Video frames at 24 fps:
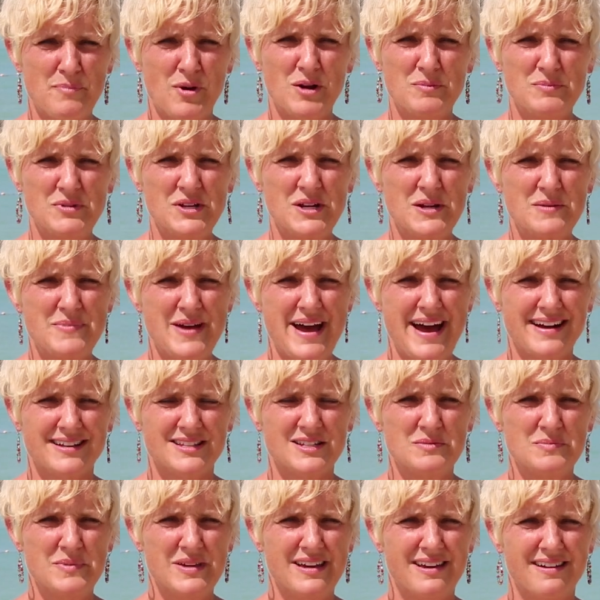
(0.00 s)
get Barbuda back
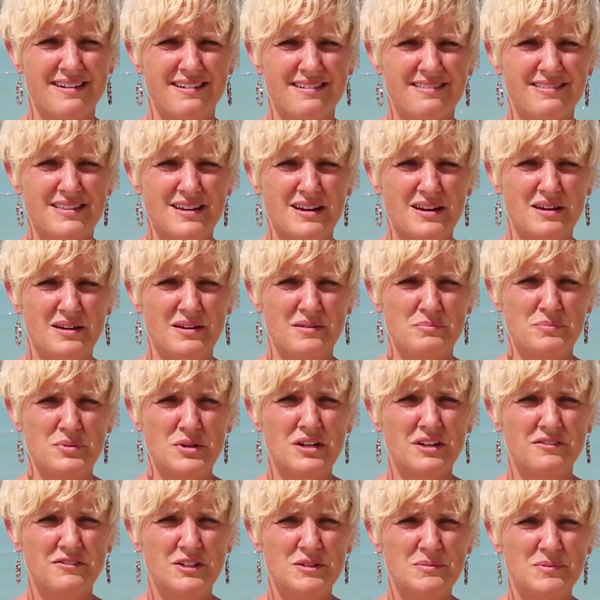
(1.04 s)
to being the
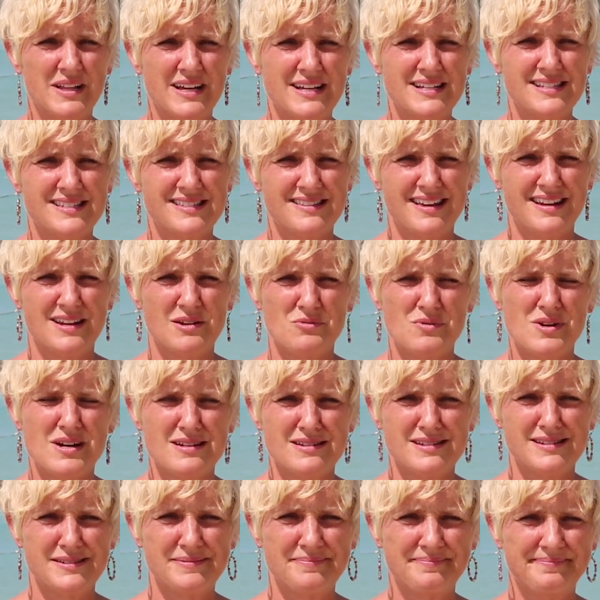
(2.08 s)
beautiful place that it
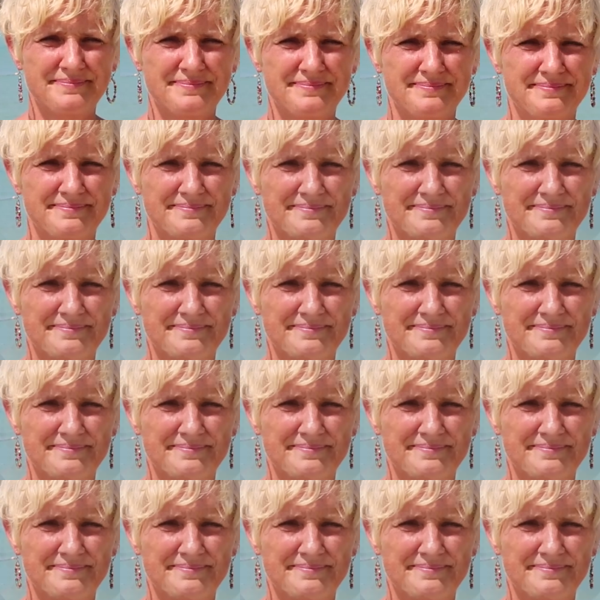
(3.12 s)
was.